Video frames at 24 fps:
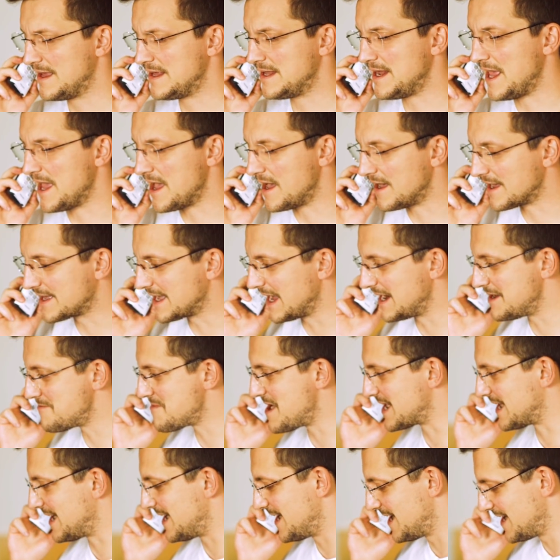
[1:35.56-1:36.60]
Nee,
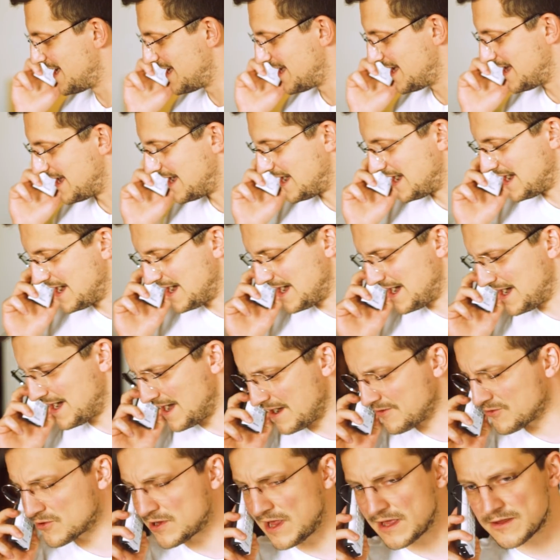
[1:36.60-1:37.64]
Kalimera.
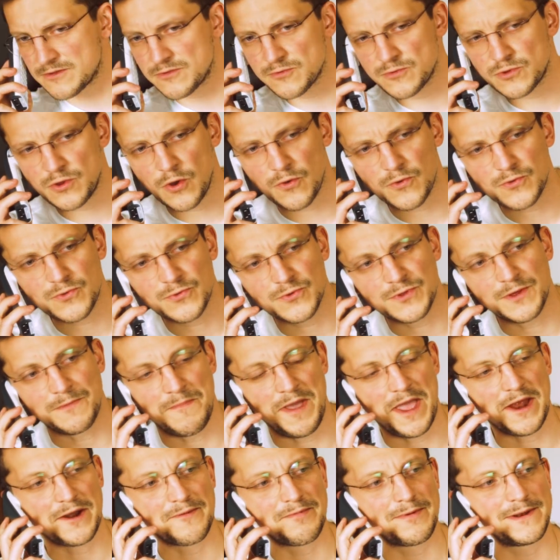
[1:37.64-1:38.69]
I would like to talk to the
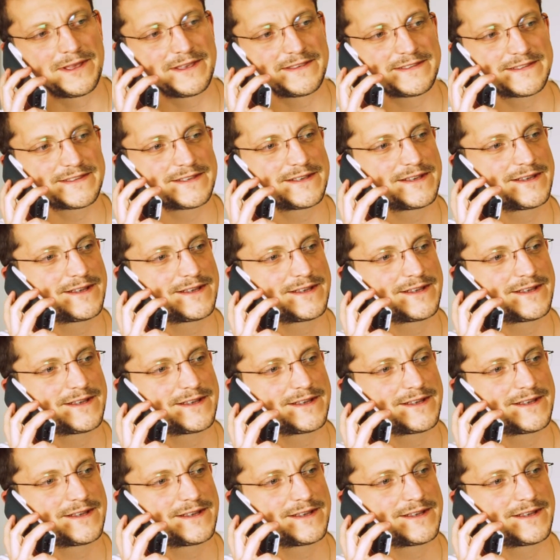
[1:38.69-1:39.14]
mayor, please.